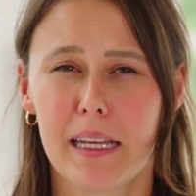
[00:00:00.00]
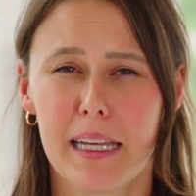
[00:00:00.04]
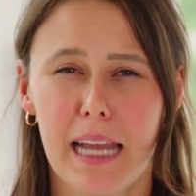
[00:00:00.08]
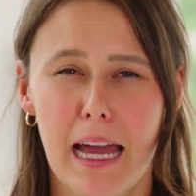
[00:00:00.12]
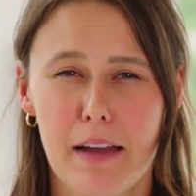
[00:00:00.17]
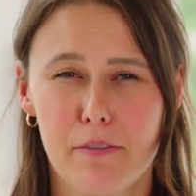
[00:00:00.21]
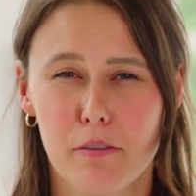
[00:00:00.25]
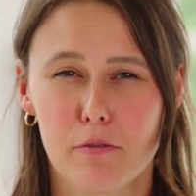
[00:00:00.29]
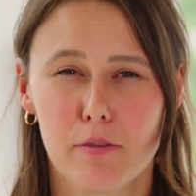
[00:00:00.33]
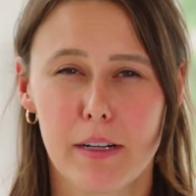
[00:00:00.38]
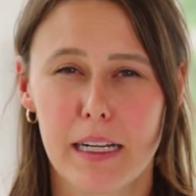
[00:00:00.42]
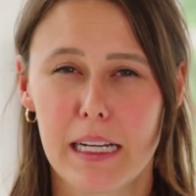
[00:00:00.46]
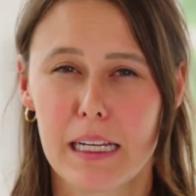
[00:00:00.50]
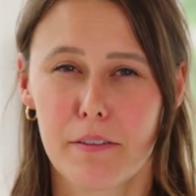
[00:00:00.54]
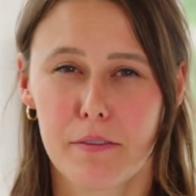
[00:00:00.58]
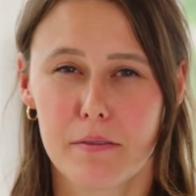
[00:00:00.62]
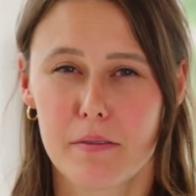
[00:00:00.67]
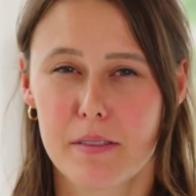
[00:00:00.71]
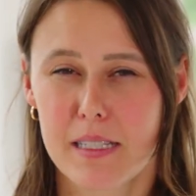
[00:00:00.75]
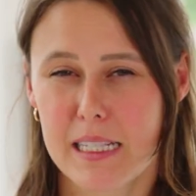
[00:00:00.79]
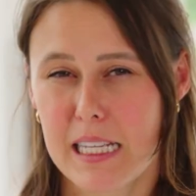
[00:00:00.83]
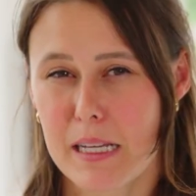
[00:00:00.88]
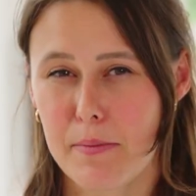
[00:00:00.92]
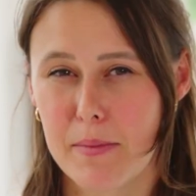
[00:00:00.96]
never really
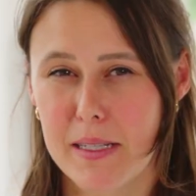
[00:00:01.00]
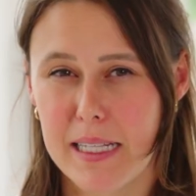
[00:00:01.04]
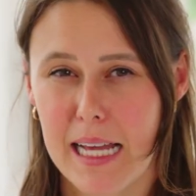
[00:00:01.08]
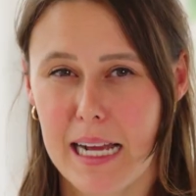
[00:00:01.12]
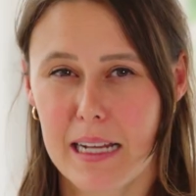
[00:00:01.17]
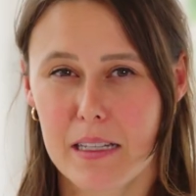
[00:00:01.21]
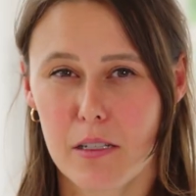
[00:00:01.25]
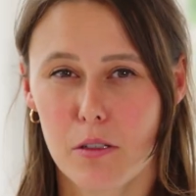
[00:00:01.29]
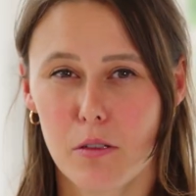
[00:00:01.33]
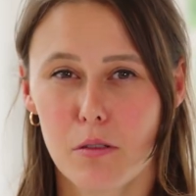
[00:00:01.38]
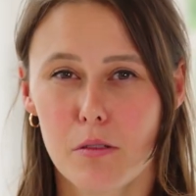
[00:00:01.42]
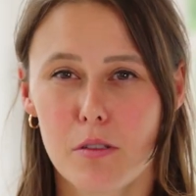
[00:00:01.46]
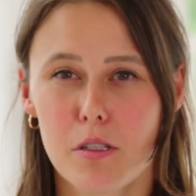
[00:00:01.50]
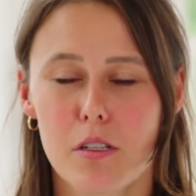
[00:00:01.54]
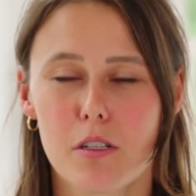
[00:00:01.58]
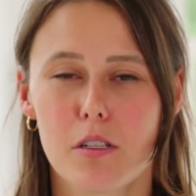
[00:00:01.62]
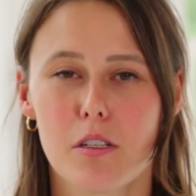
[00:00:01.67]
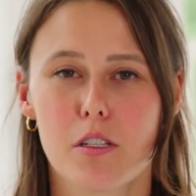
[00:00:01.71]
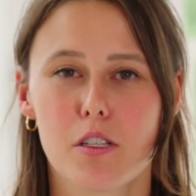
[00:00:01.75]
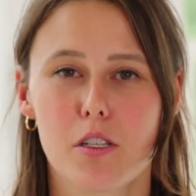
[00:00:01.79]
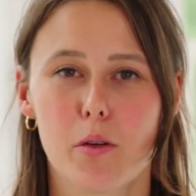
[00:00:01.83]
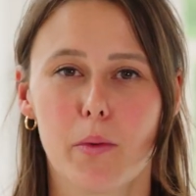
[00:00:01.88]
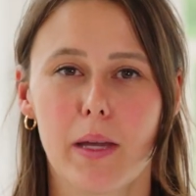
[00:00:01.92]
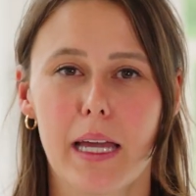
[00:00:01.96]
seemed settled,
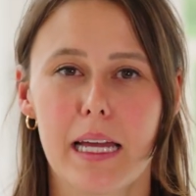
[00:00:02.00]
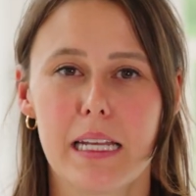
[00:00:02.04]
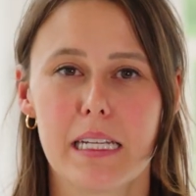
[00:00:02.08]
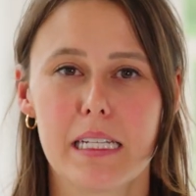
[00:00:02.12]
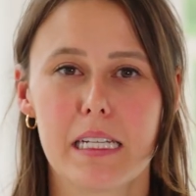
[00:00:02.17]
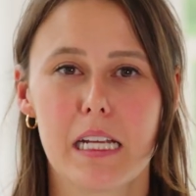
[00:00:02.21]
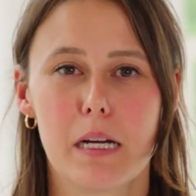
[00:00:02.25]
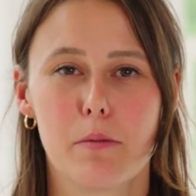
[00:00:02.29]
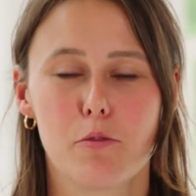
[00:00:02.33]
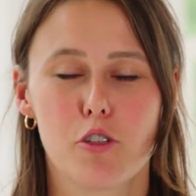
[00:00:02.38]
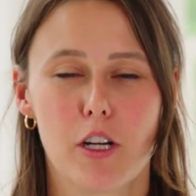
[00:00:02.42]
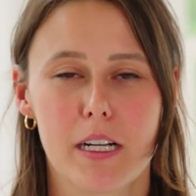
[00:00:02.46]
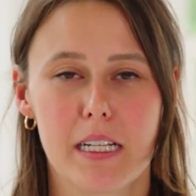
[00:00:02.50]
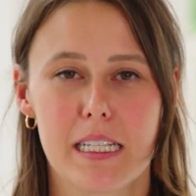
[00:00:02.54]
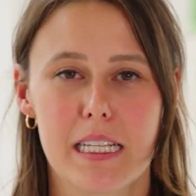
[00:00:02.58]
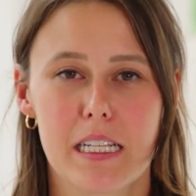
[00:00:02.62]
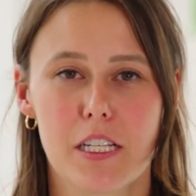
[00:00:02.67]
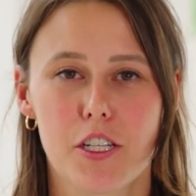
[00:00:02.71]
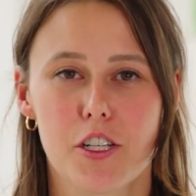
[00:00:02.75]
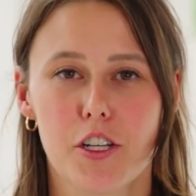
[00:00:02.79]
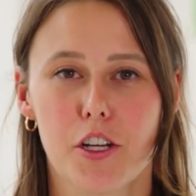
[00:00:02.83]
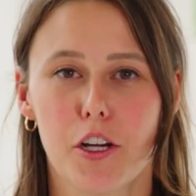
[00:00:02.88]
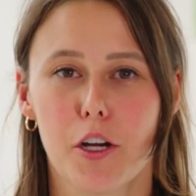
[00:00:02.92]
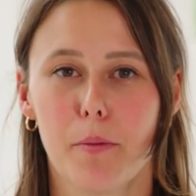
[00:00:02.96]
so we ended up
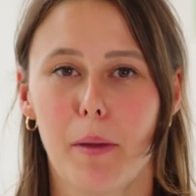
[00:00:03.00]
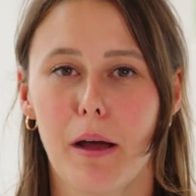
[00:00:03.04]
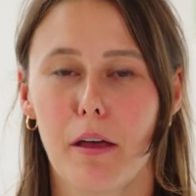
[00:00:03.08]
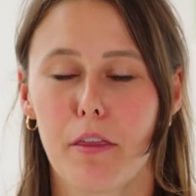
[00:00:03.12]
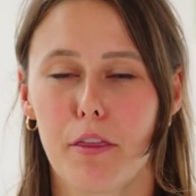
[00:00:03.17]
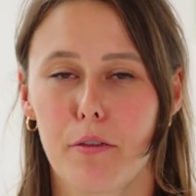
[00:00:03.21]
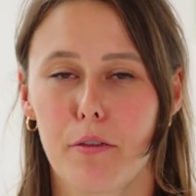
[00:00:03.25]
transitioning her about